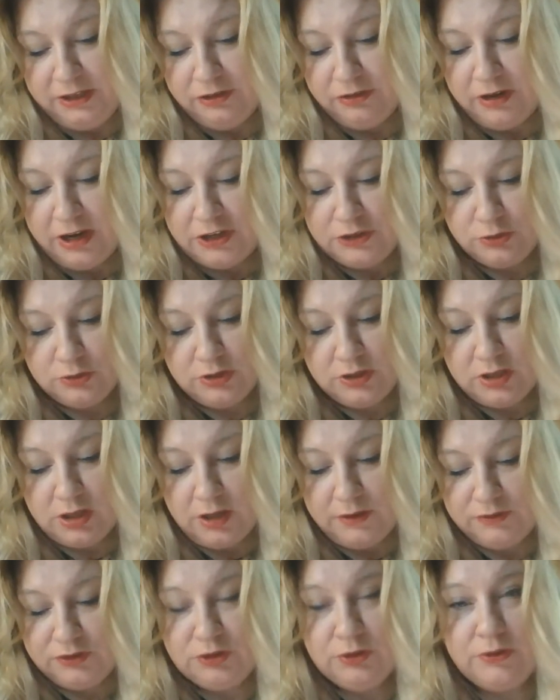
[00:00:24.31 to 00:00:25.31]
graduate
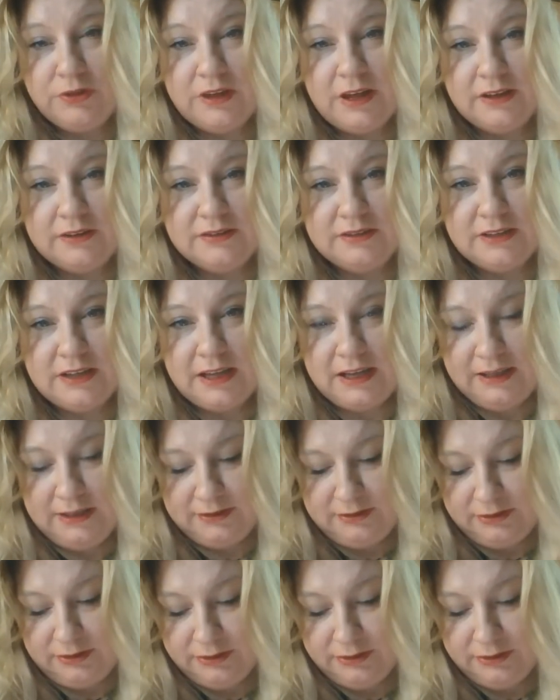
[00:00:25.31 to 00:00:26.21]
of 2008.